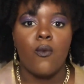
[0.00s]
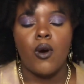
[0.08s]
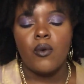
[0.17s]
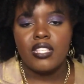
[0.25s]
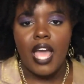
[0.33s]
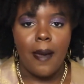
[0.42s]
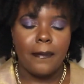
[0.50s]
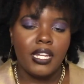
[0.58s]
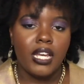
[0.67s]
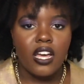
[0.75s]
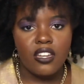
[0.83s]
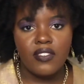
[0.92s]
what was
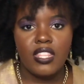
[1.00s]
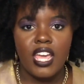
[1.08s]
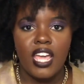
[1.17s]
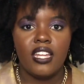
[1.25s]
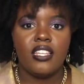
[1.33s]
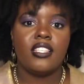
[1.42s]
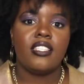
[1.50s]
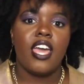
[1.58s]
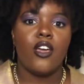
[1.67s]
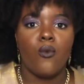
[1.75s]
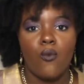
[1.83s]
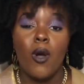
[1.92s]
happening kind of in the 80s
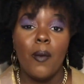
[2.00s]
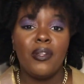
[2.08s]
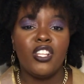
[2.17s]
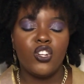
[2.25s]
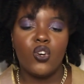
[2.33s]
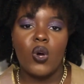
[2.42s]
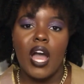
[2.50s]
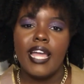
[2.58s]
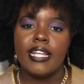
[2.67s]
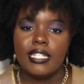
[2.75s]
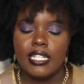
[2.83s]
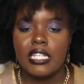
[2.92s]
and what political
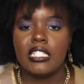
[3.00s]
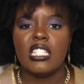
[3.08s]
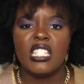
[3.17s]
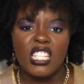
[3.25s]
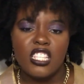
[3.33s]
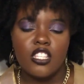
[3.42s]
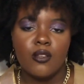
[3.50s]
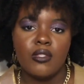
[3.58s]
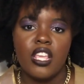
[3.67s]
ideas and systems